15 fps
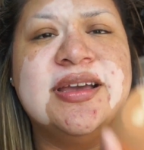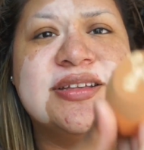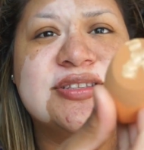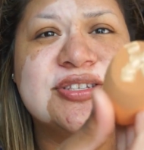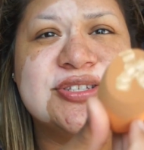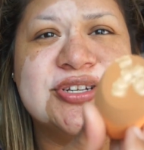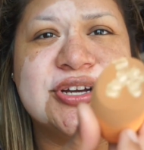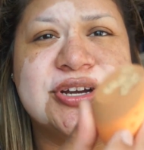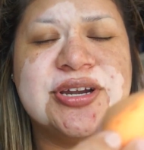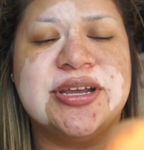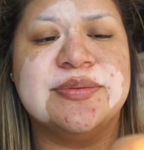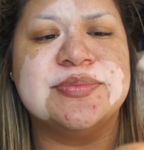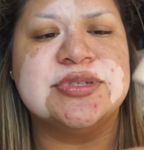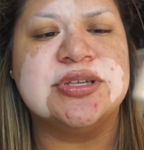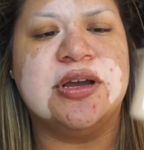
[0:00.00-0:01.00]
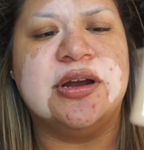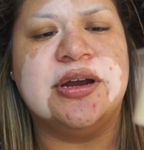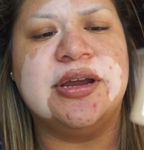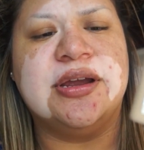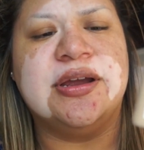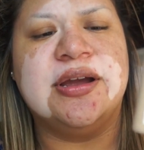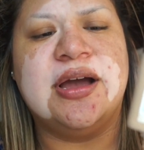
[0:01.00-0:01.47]
It's dirty, I'm
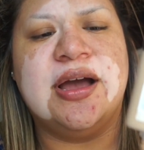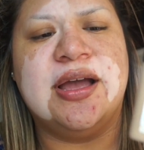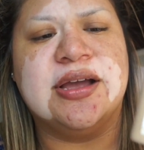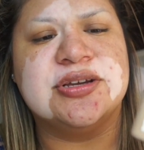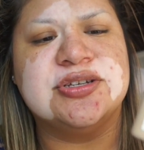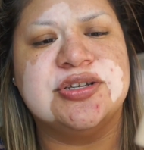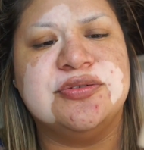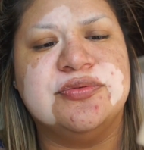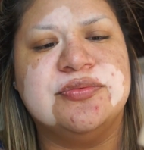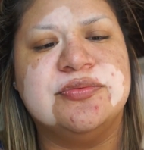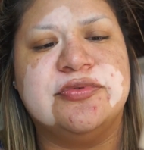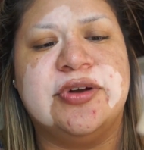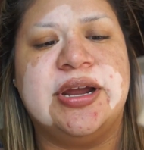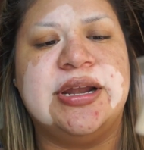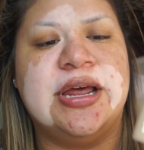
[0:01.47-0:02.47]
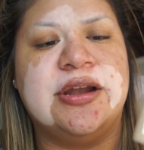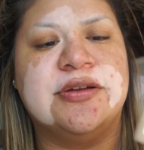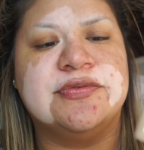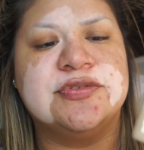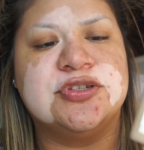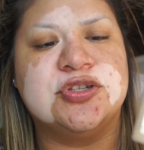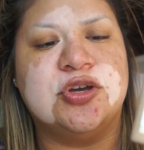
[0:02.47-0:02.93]
sorry. I actually ran out
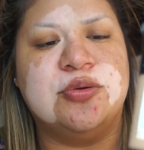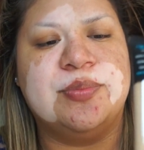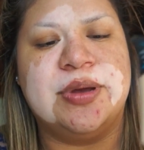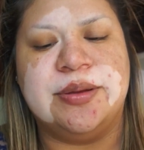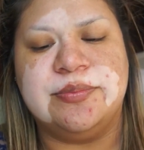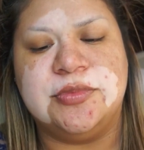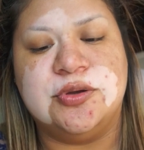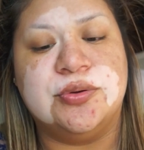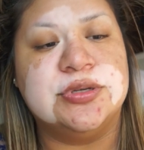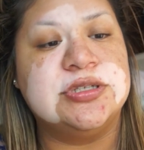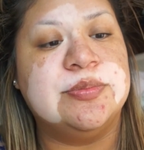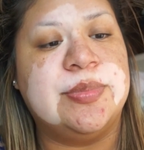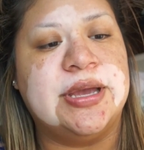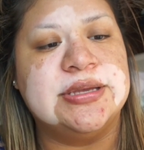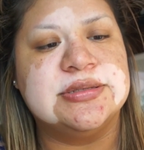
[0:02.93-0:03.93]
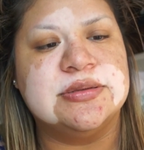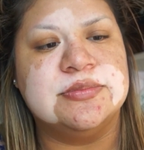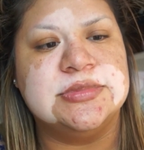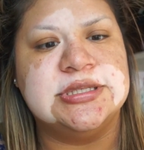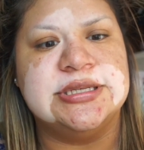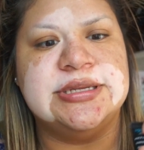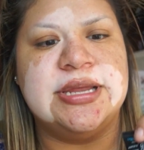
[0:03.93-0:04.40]
of soap. I'm going to buy
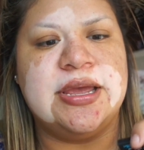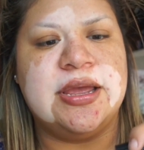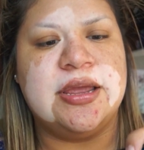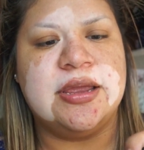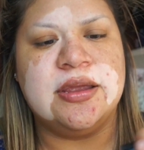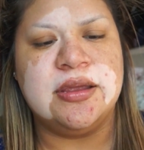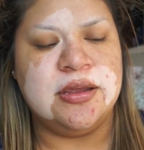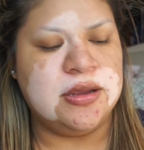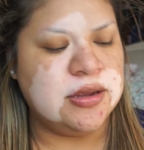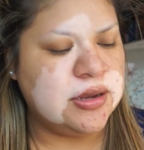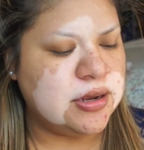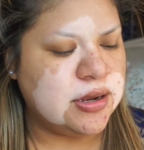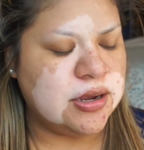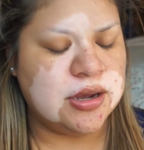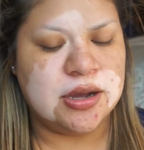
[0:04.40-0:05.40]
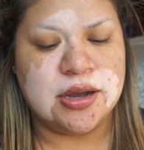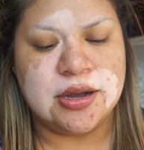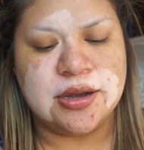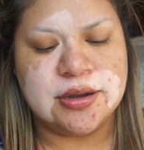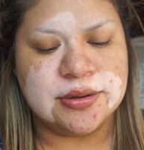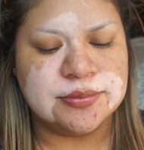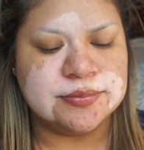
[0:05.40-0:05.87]
some today.
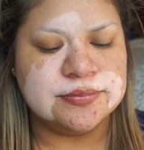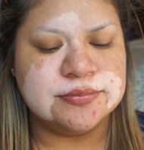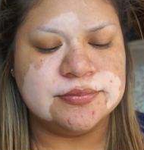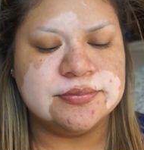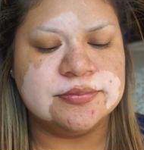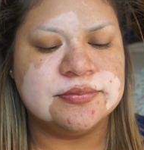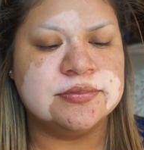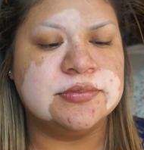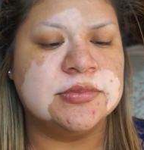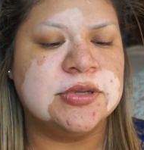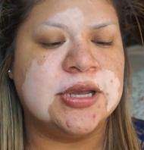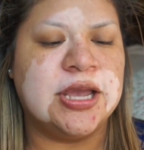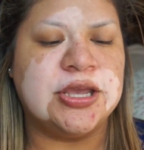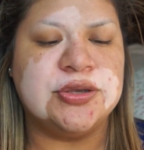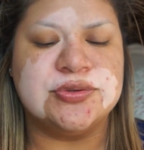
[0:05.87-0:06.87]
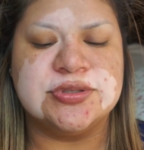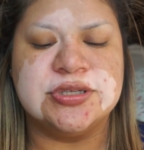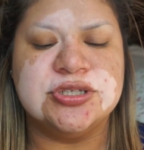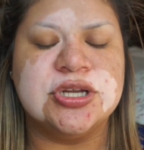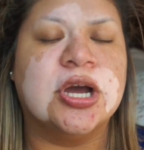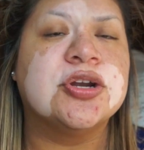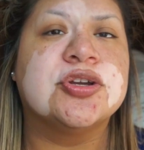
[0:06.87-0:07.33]
I use
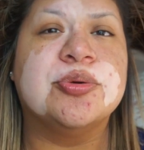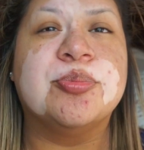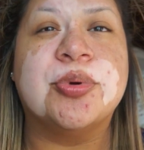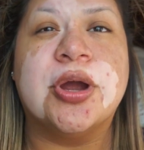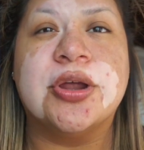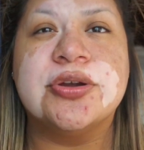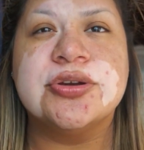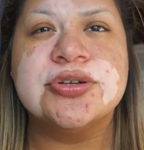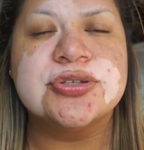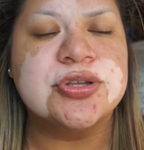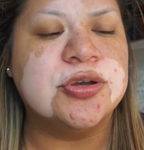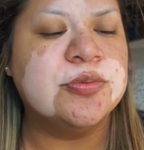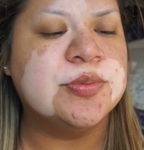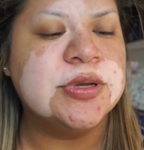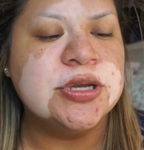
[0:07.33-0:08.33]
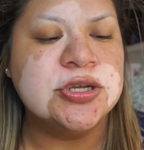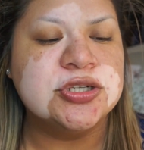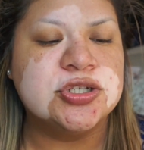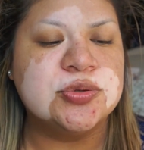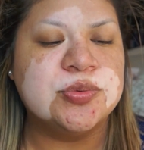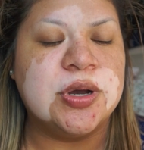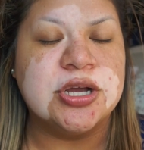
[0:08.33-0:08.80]
the Dr. Bronner soap
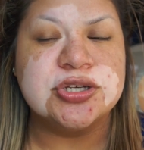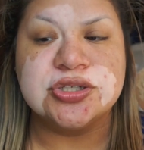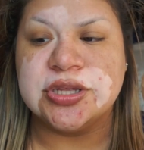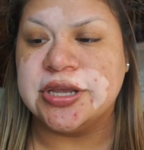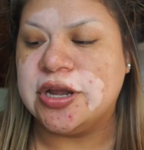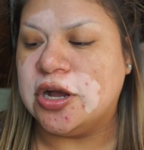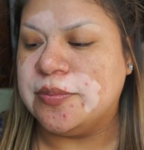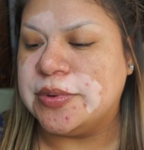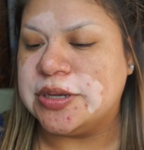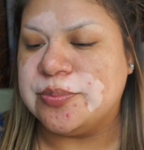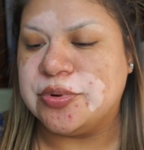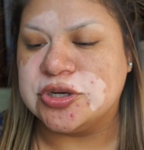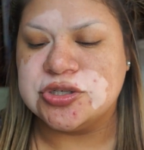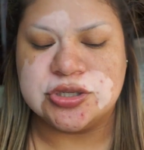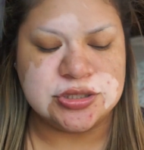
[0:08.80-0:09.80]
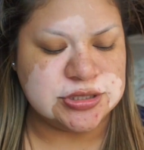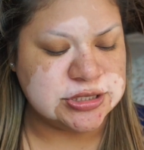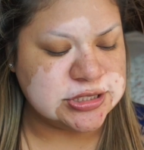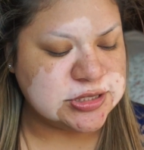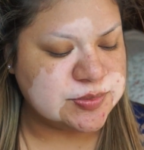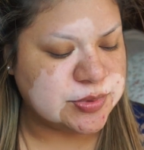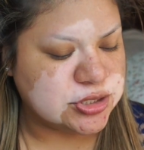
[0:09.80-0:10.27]
to wash like all my brushes
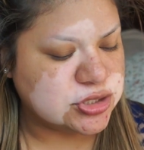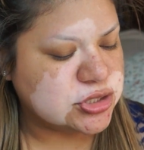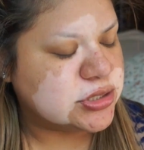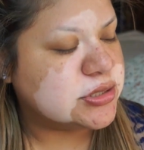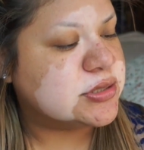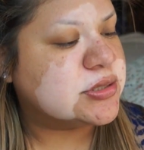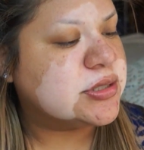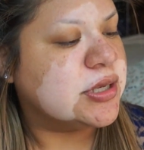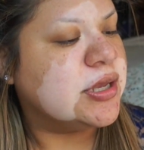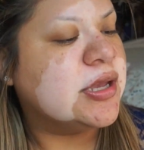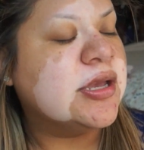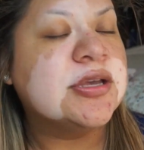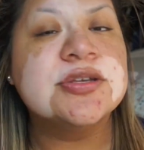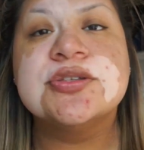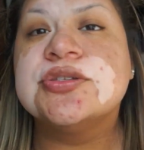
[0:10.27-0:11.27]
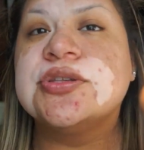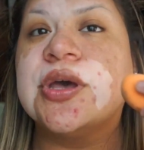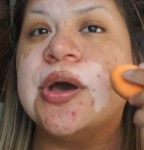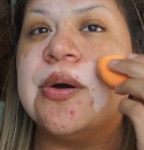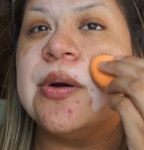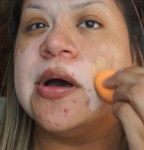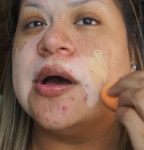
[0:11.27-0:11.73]
and sponges.
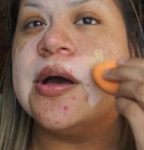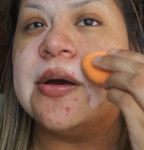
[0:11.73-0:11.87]
So